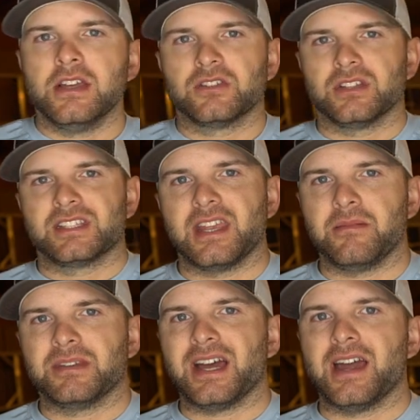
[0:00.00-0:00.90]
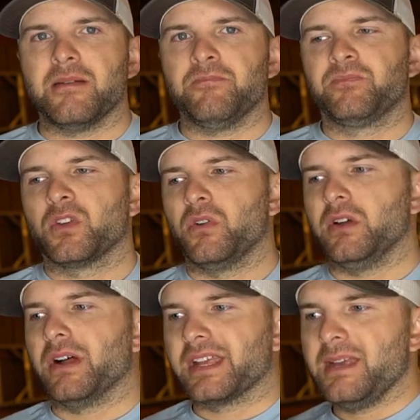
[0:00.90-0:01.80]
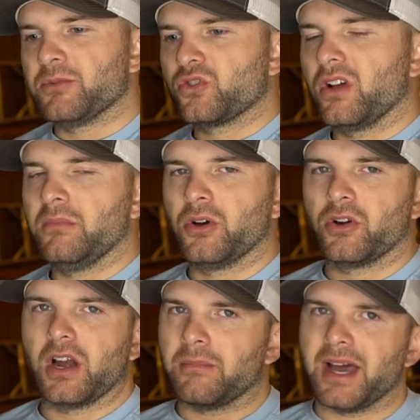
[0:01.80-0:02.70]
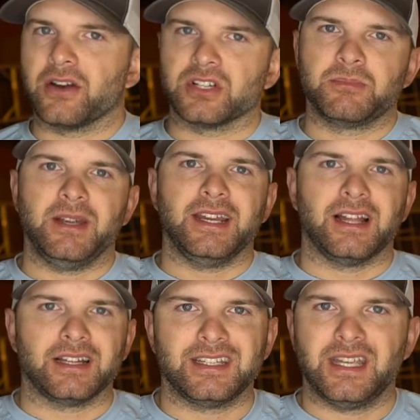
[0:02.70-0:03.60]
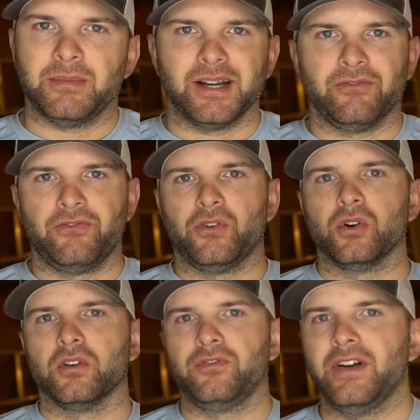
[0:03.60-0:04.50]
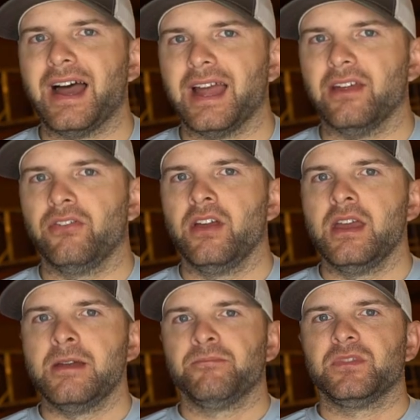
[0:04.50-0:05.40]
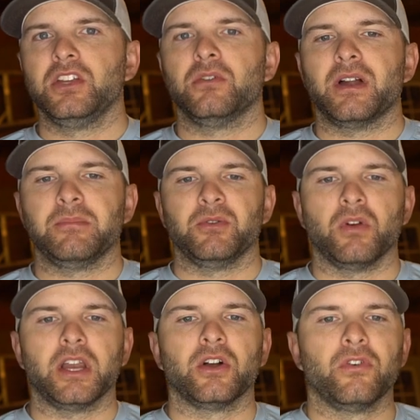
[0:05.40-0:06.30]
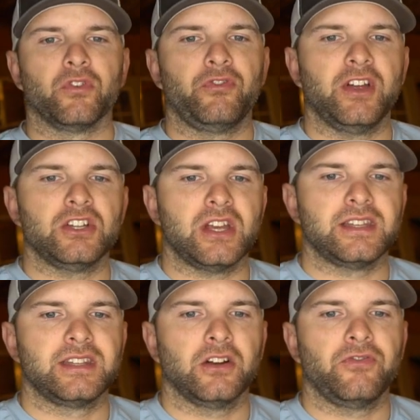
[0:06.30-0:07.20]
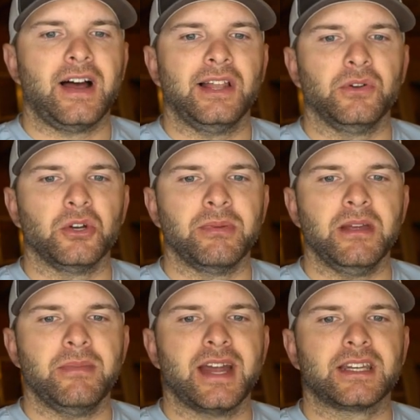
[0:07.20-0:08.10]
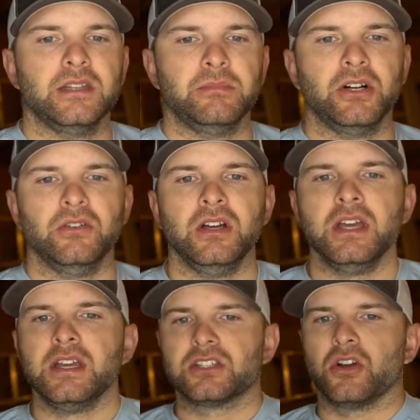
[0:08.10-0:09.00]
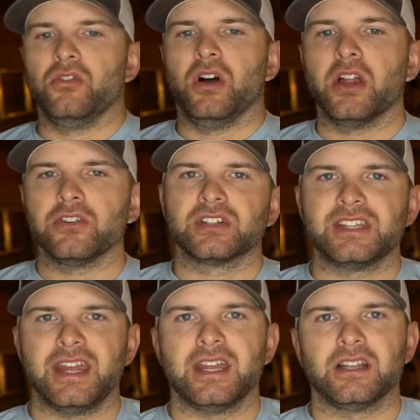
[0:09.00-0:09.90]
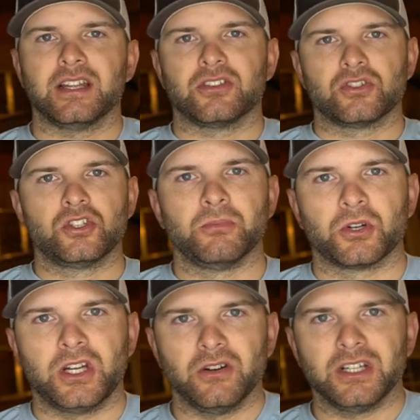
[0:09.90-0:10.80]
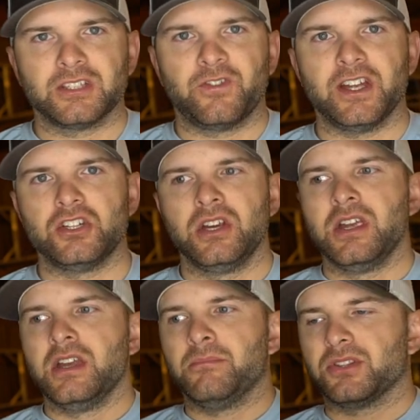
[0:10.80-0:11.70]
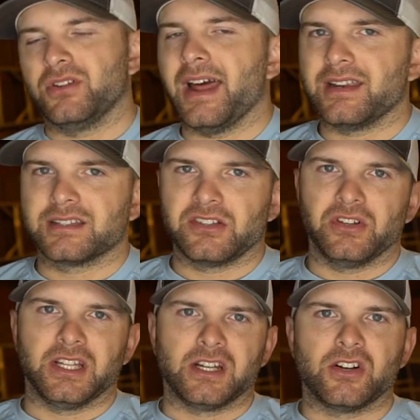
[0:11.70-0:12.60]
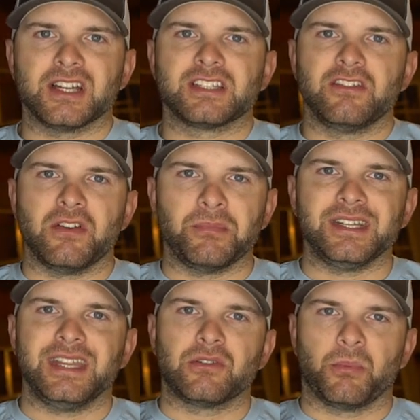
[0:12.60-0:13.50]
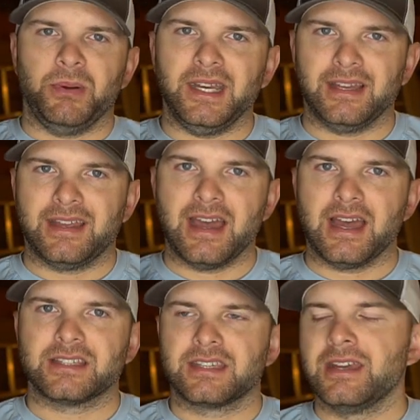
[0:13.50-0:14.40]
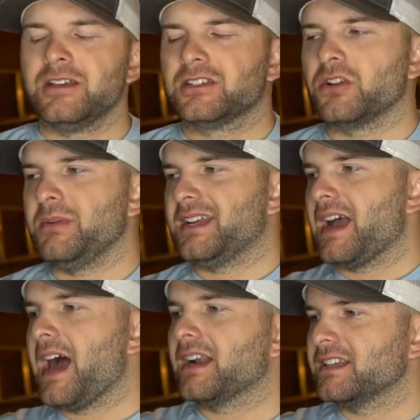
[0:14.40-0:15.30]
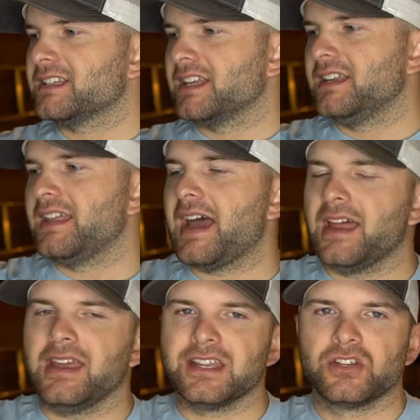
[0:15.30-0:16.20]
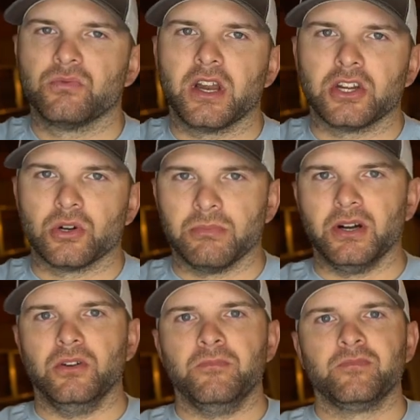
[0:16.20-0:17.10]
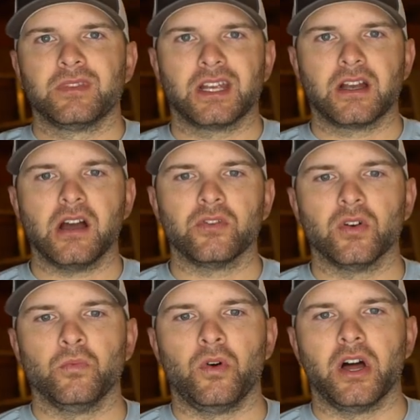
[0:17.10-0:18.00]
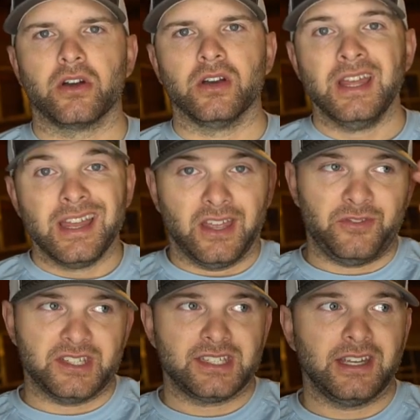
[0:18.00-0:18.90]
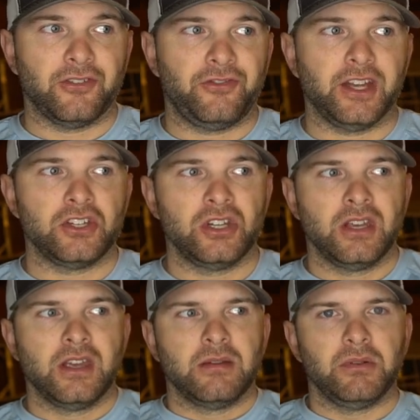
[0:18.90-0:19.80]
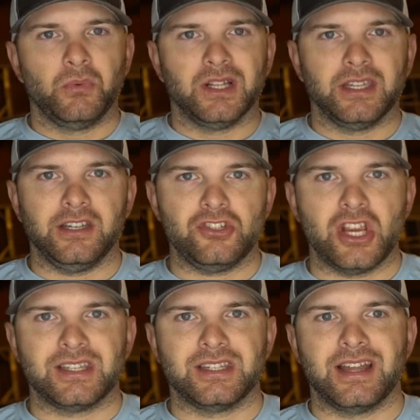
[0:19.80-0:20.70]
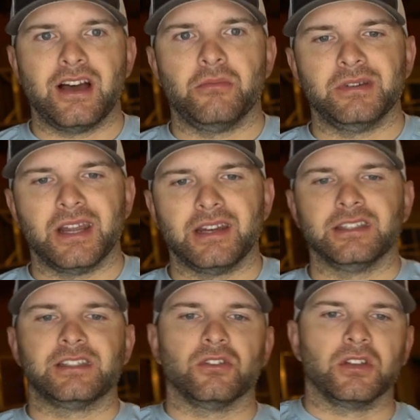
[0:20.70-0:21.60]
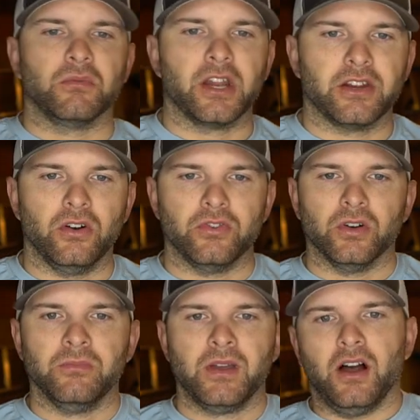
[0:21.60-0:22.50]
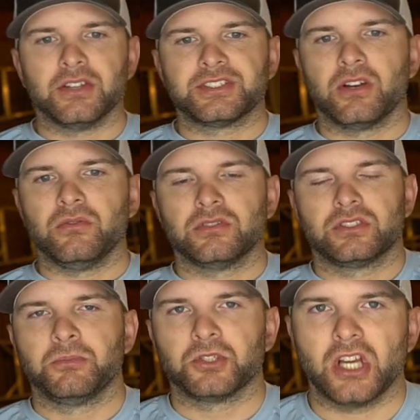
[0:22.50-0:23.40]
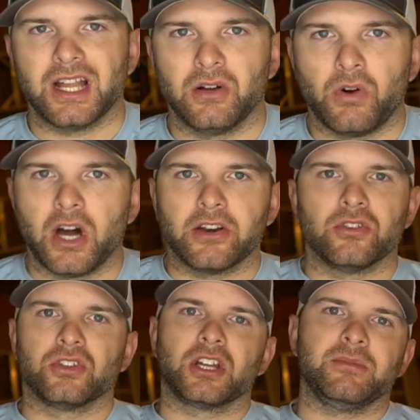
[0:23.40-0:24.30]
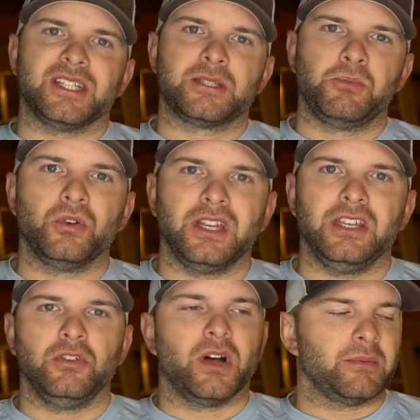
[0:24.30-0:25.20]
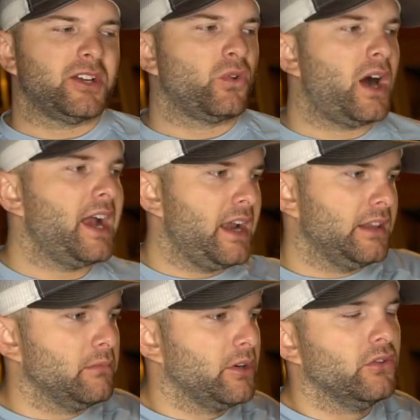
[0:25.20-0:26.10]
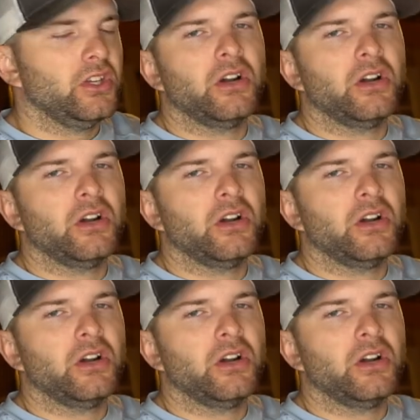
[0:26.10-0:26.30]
So at the same time, well, you want to keep your trolling motor on a moderate speed. I like to keep it on 4 or 5. You don't want to be running over fish as they're following your bait back to the boat. So understand, like, they're super curious fish, but they're not necessarily aggressive. It might take repeated casts. So be cognizant of that as you're running your boat and covering water. If you see a fish, be willing to chase it down, but not necessarily run it over. Also, super shallow water, they're gonna be spooky. You wanna be quiet in the boat.